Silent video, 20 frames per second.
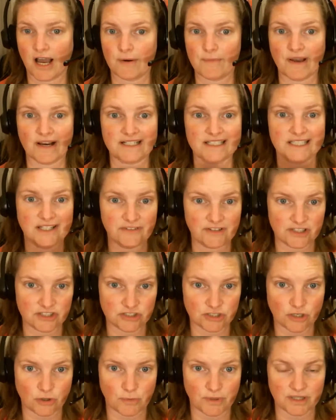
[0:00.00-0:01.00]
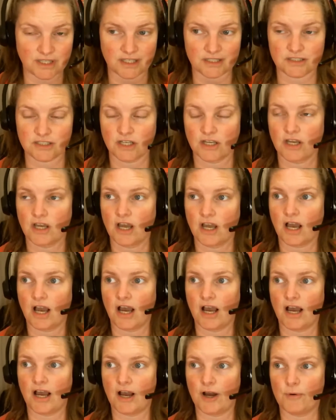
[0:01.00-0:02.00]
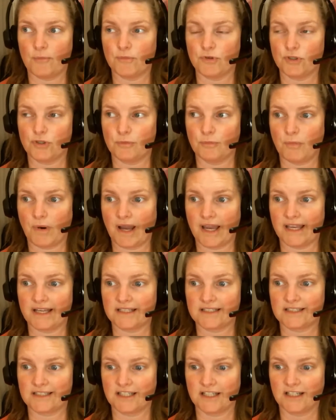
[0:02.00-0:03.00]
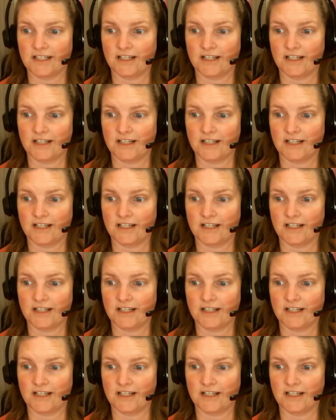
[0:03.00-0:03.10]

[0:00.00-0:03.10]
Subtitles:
activities to go with it. You might